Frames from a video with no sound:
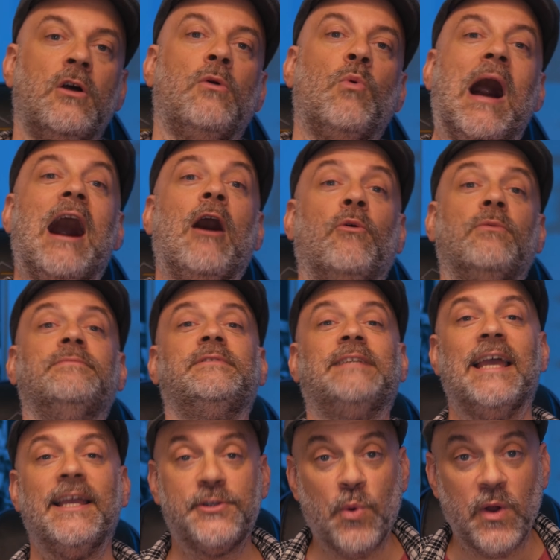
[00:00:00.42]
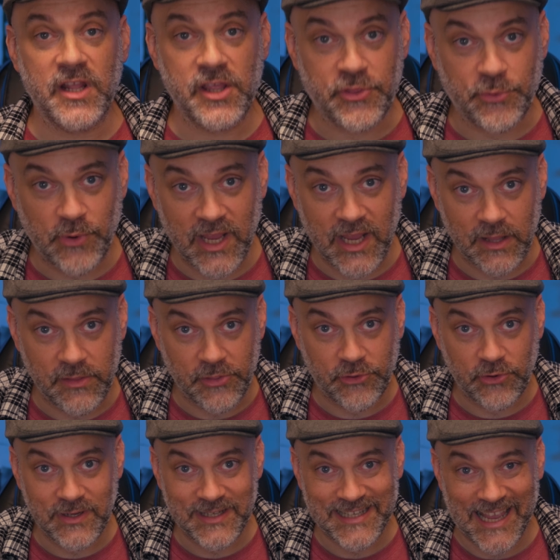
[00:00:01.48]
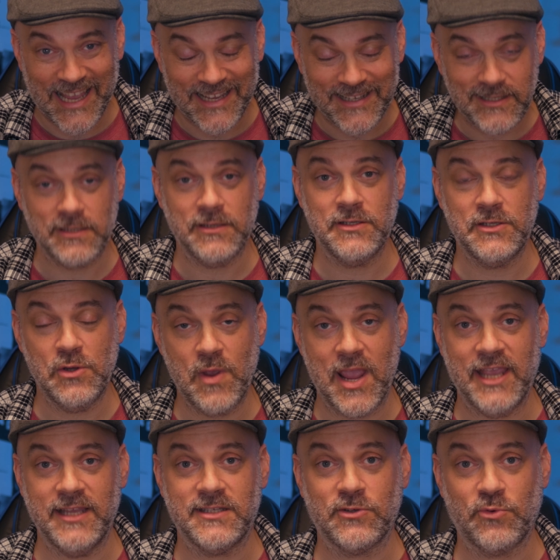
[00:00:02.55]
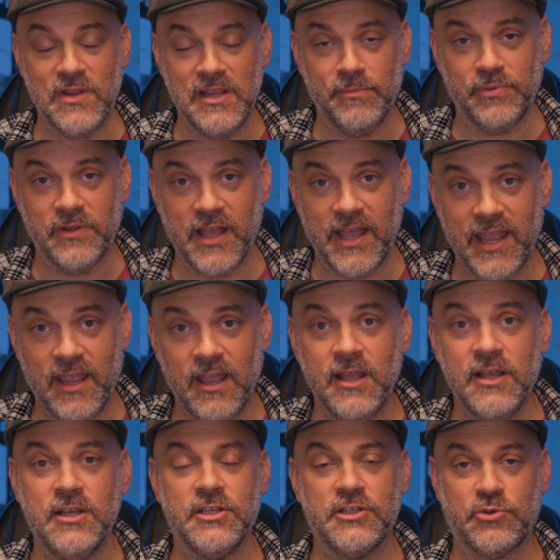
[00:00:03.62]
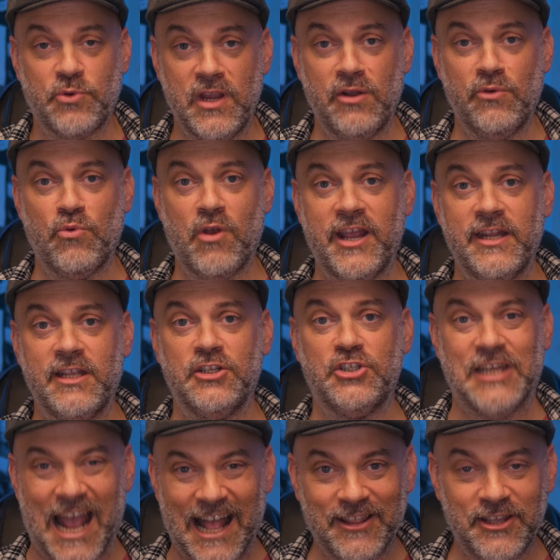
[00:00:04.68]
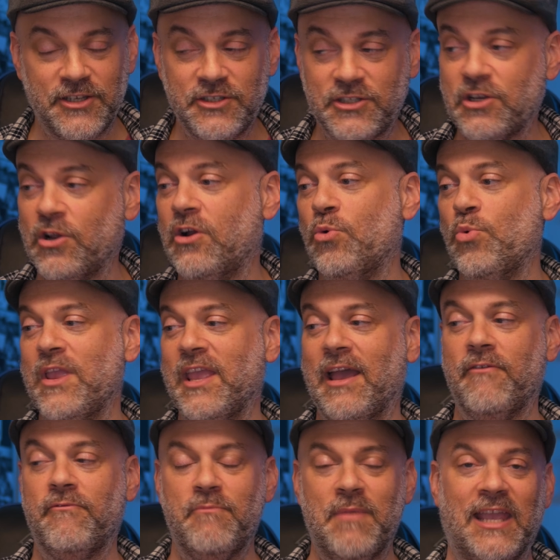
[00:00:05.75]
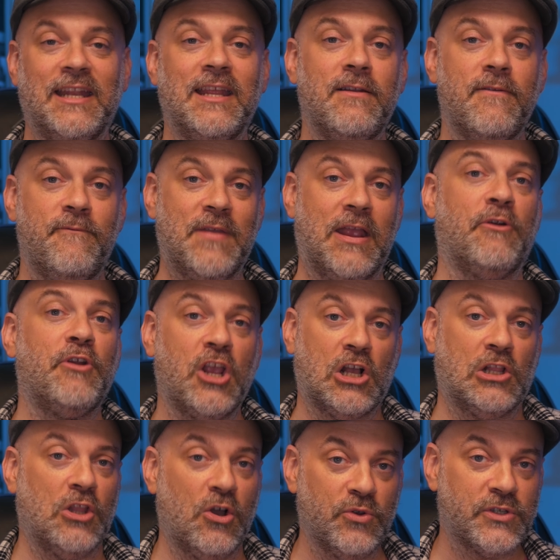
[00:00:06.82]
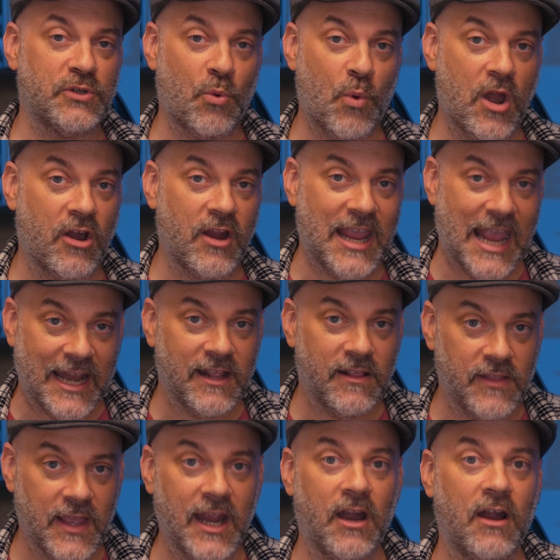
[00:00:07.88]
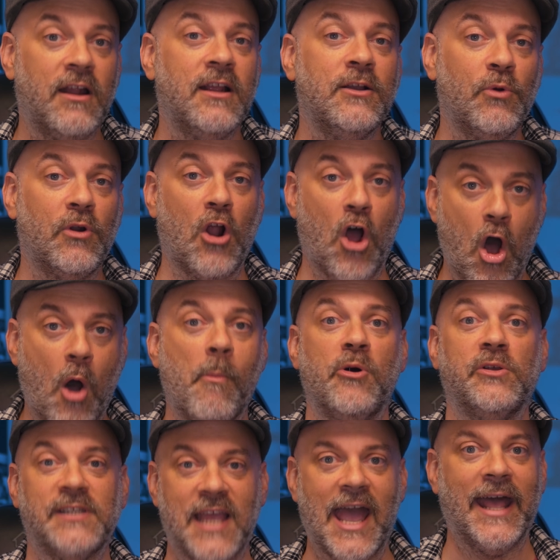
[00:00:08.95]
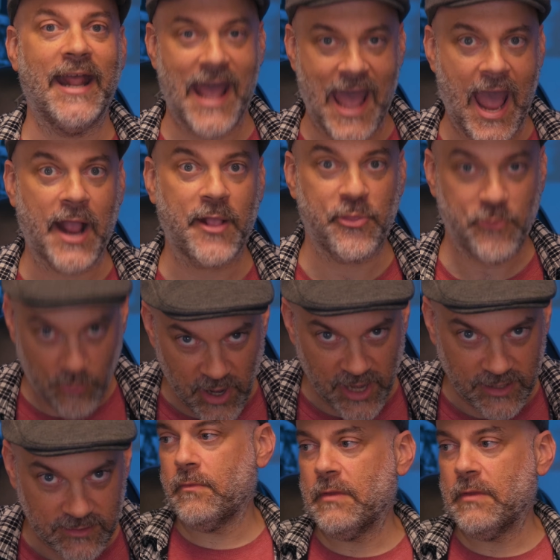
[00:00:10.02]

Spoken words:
Wow, day 23 in the 30 days to a screenplay screenwriting challenge. We have made it very close. We're getting there. We're almost at Act 3.